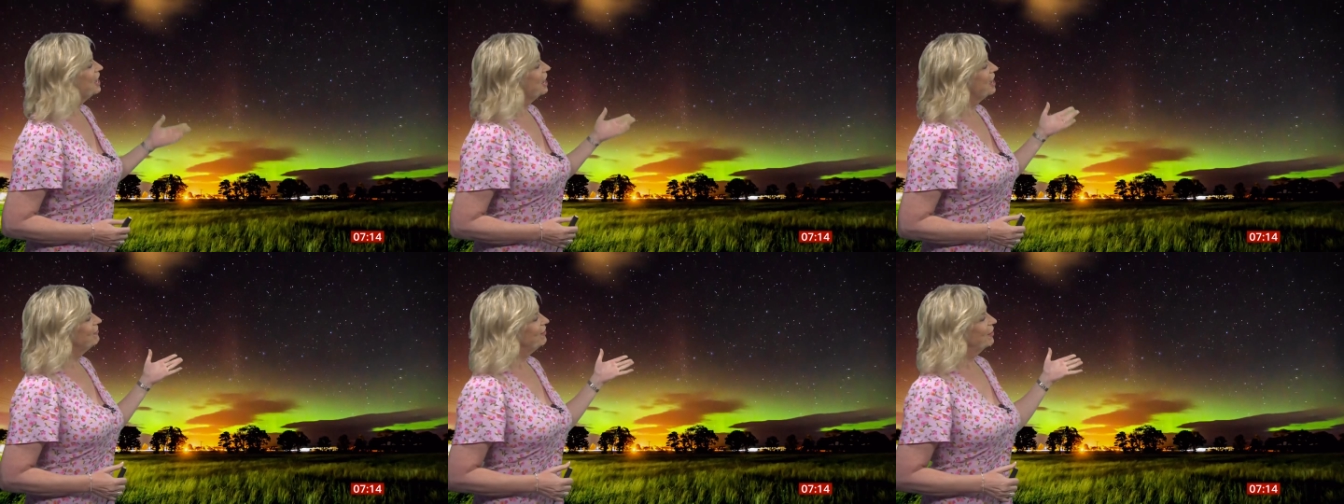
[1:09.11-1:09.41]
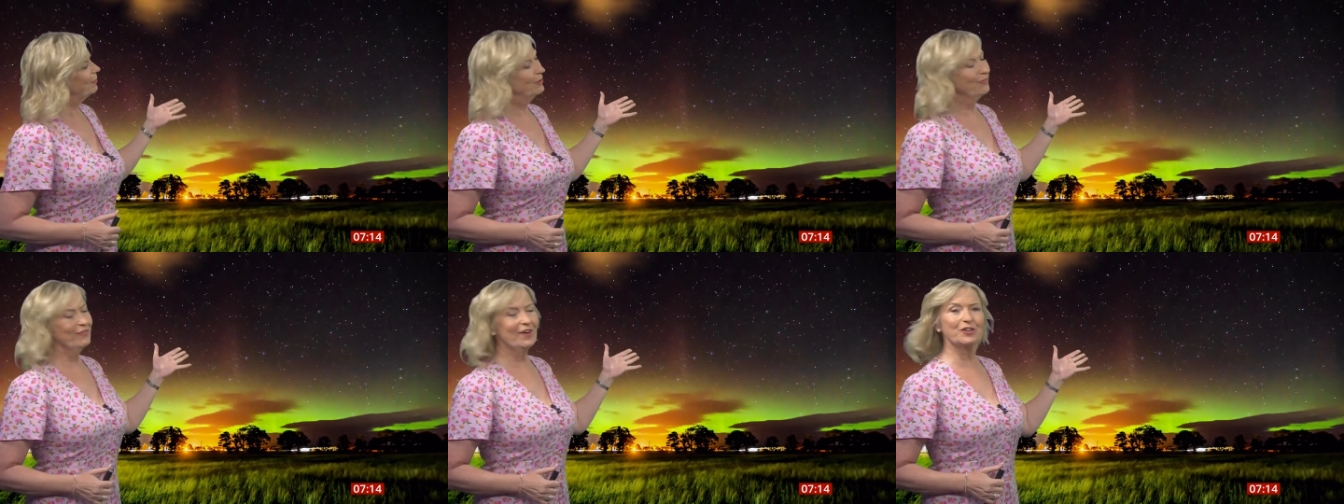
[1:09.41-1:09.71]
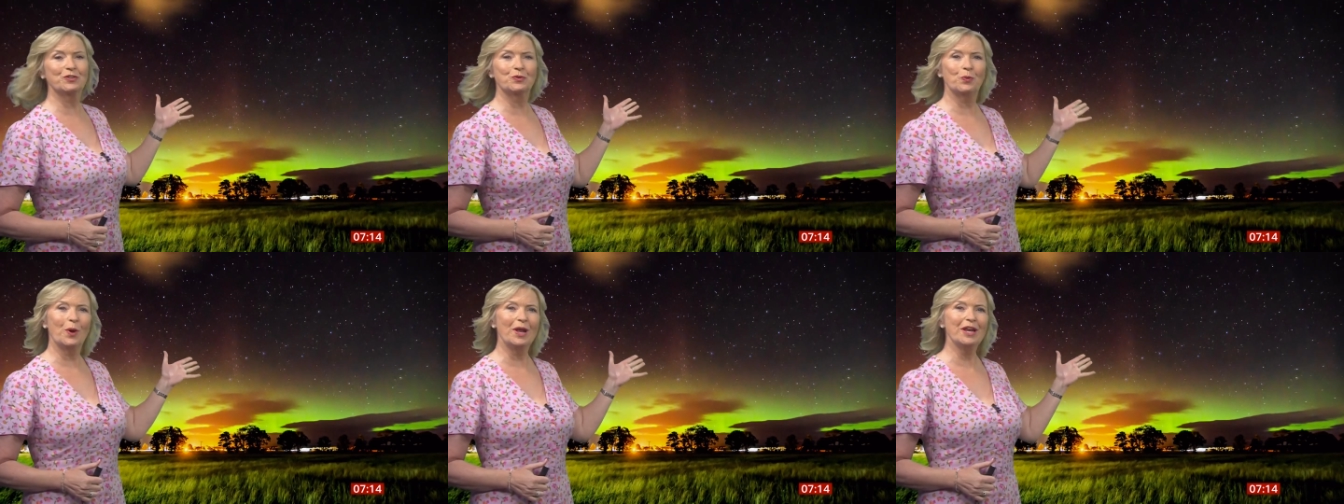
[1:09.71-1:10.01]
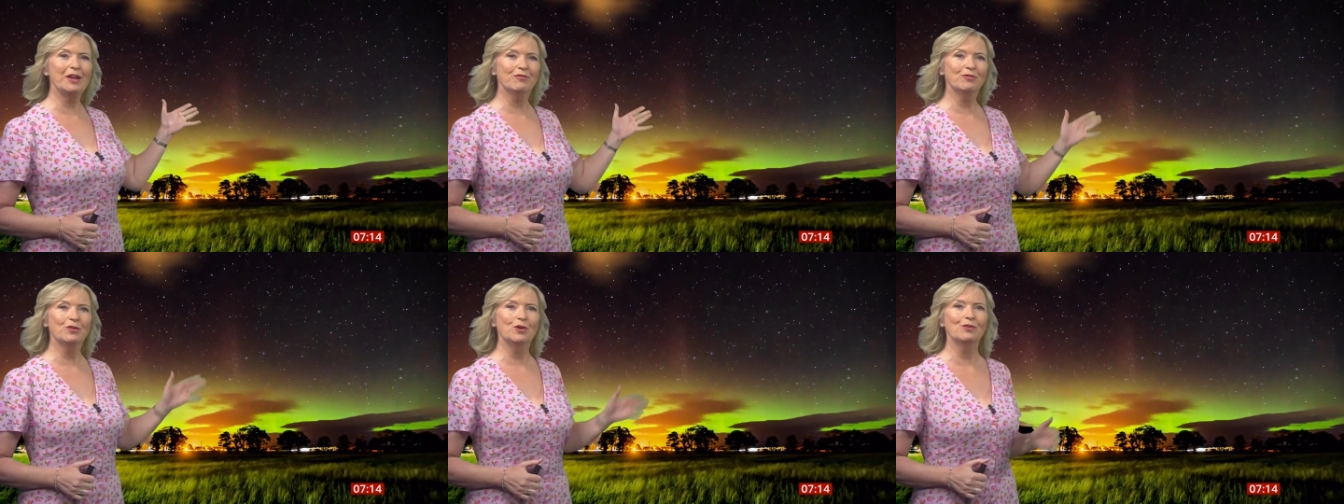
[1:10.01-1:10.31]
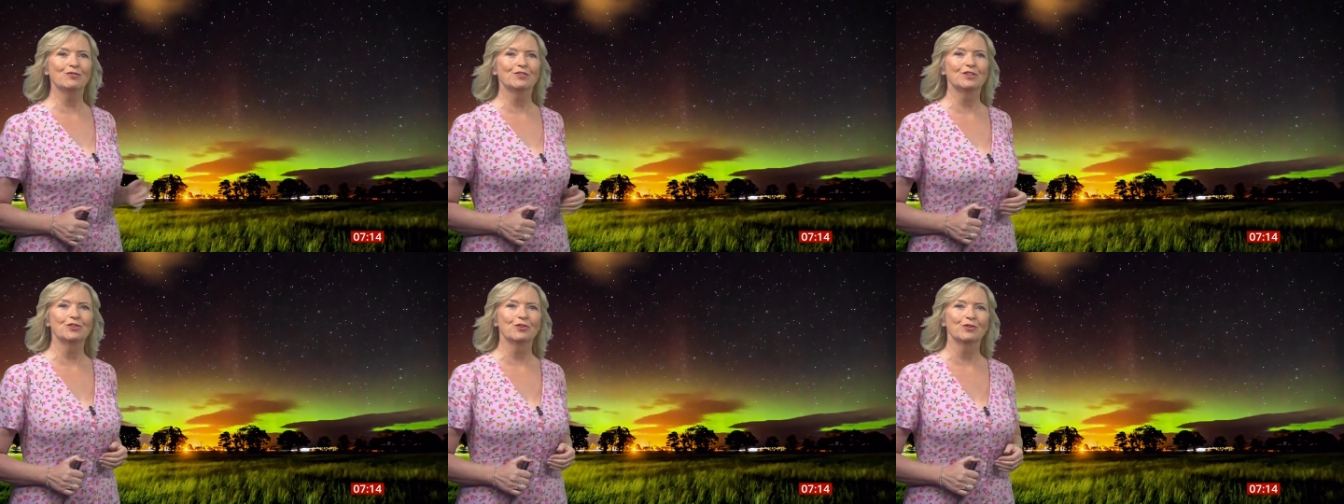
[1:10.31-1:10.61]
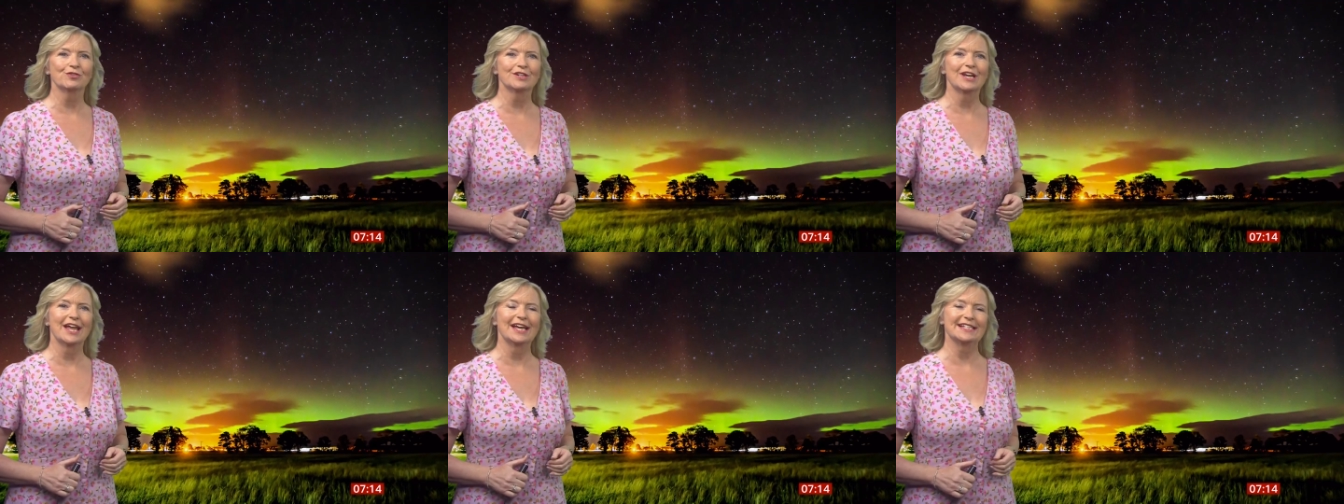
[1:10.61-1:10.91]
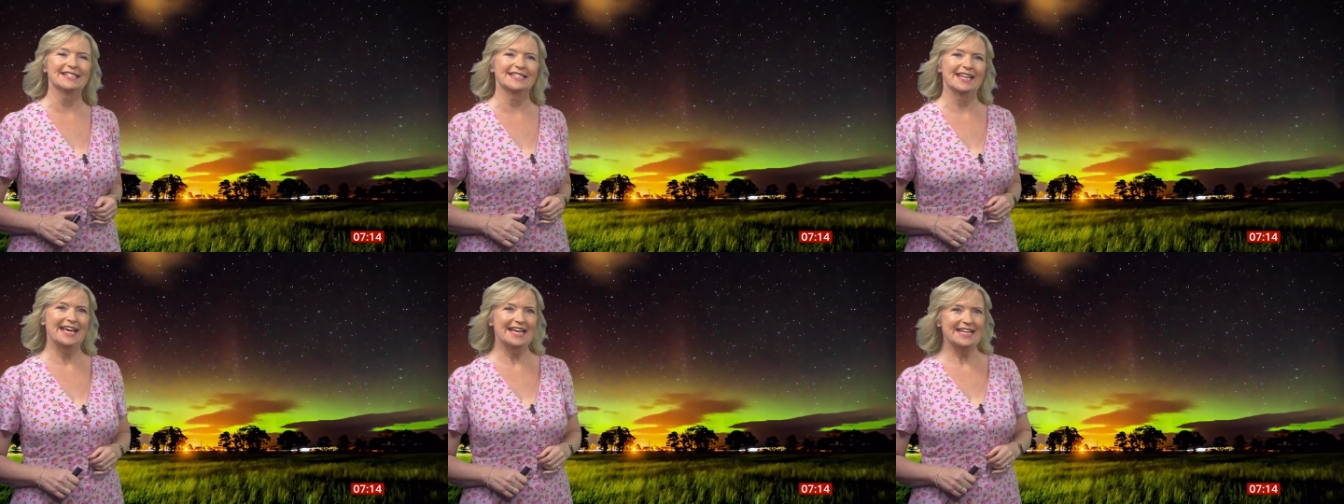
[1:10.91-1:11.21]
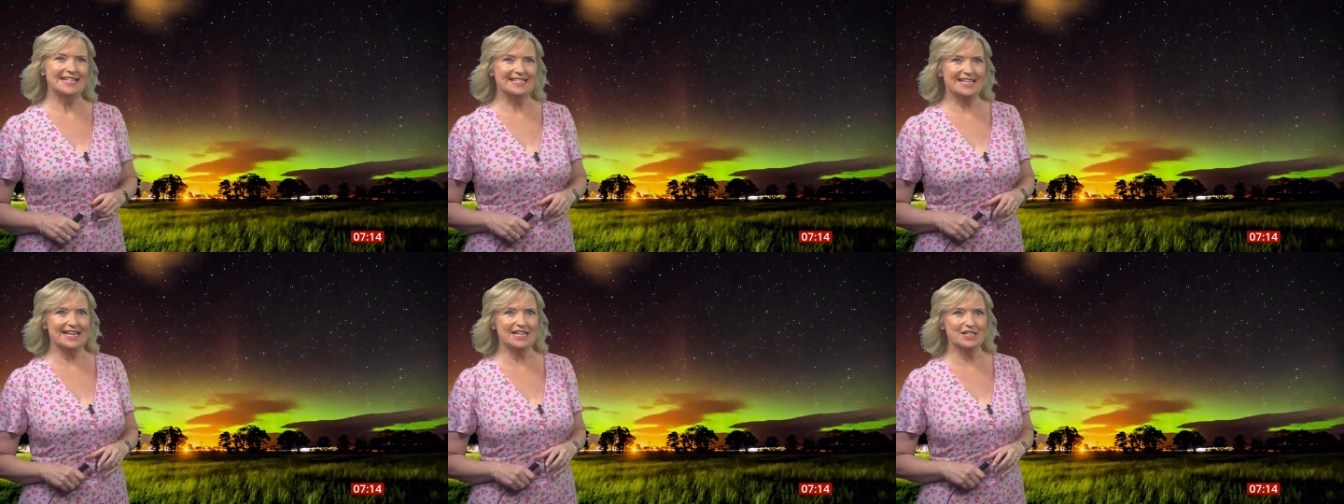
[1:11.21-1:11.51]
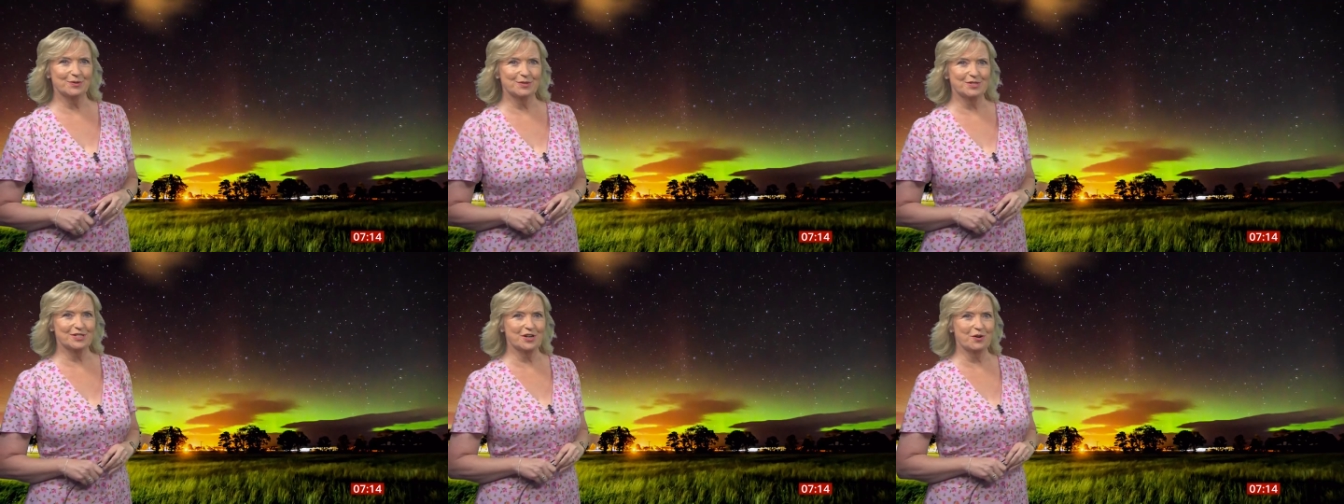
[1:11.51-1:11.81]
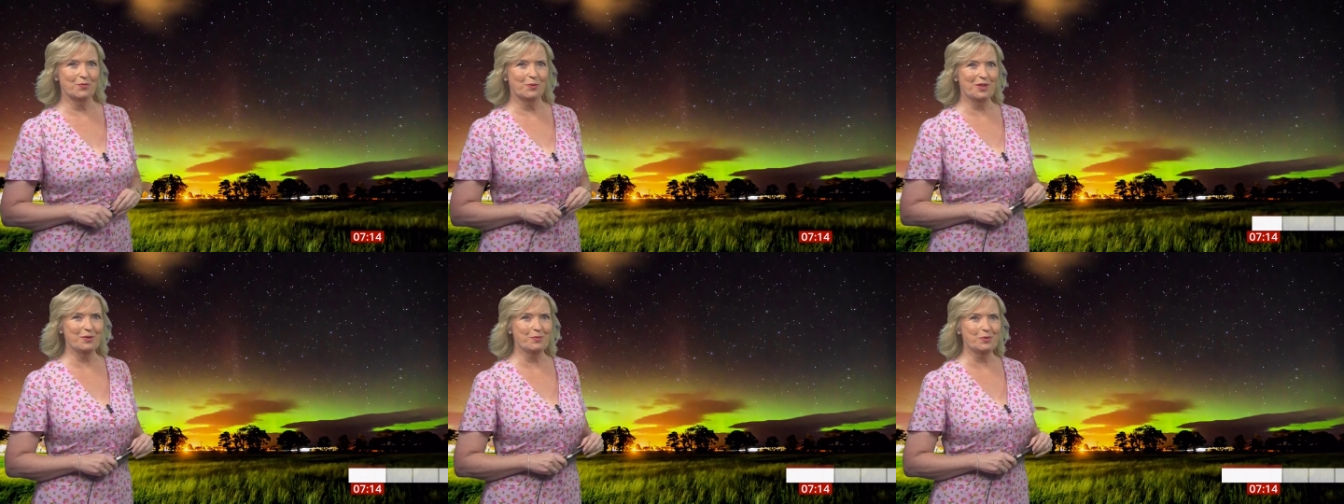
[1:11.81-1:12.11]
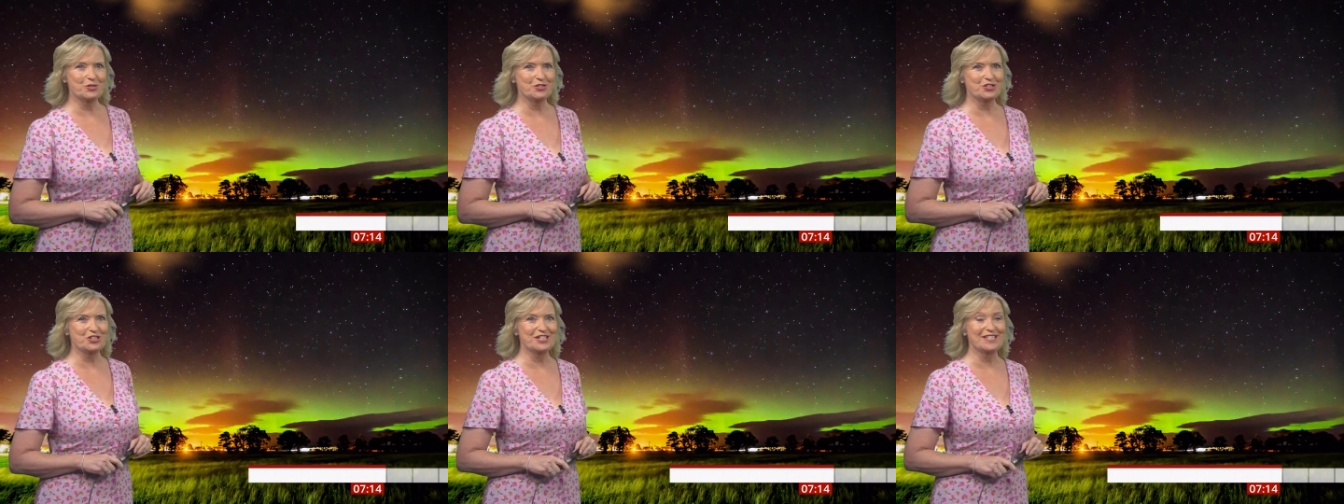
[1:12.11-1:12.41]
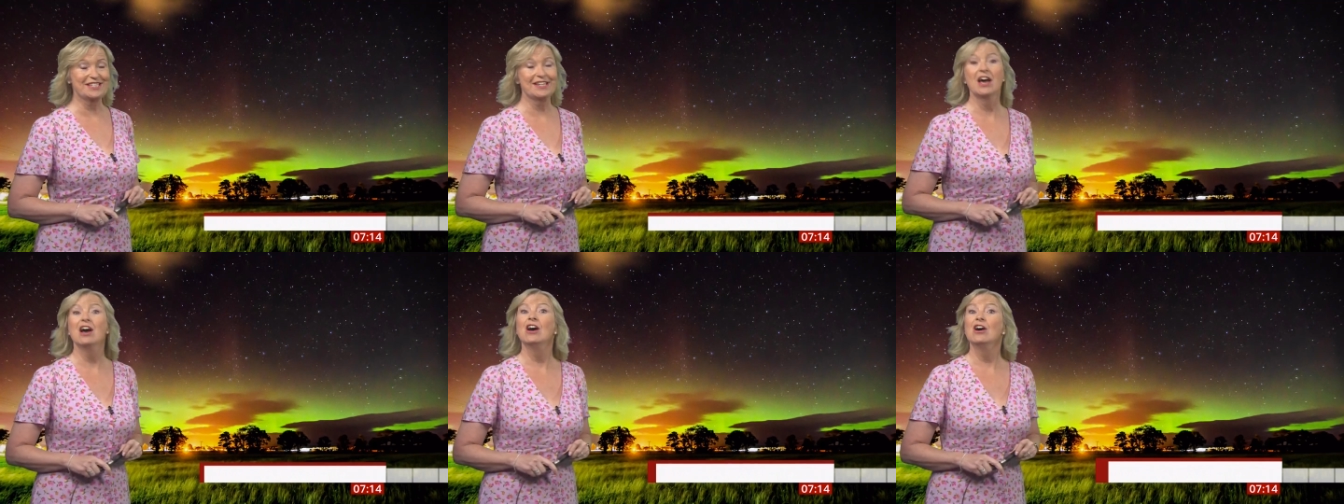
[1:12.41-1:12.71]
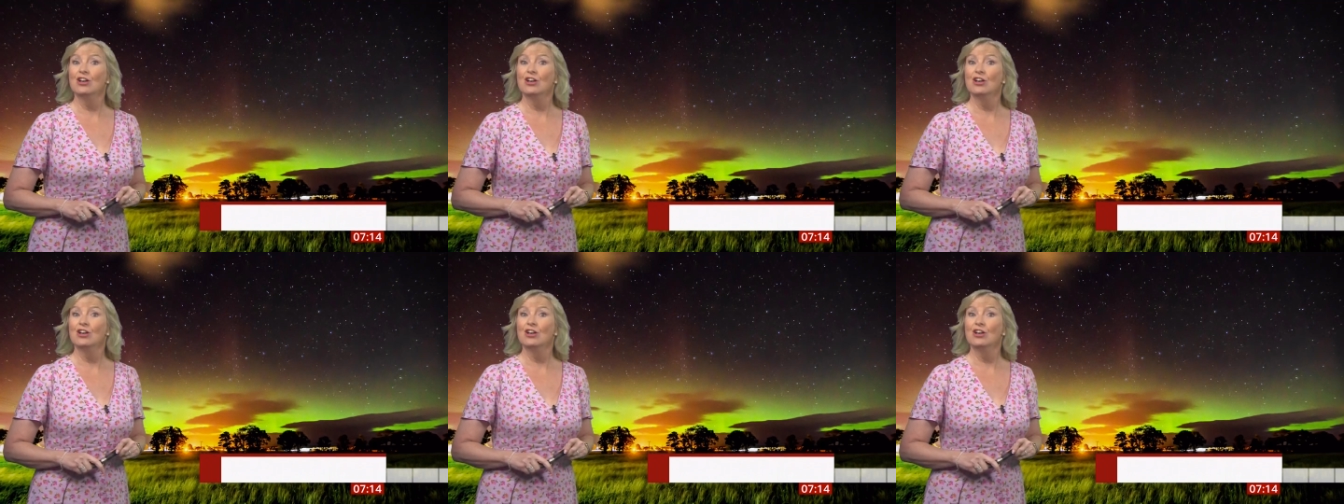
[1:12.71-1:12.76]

In fact, we've had quite a few of the Northern Lights sent to us in our Weather Watchers